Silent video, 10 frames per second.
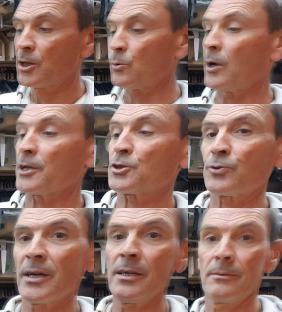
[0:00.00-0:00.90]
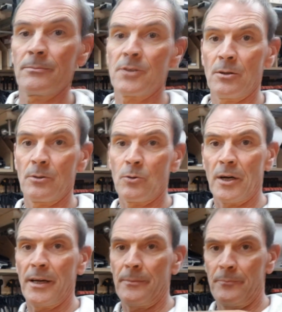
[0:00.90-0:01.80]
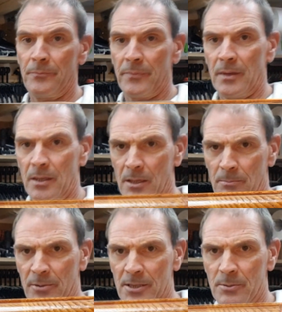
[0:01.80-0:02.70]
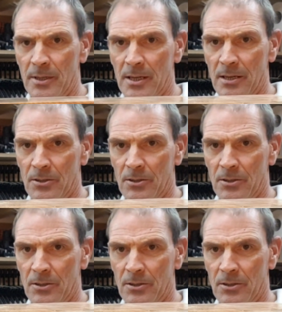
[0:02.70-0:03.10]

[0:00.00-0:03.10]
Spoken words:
quite straight, so I'm quite impressed with that.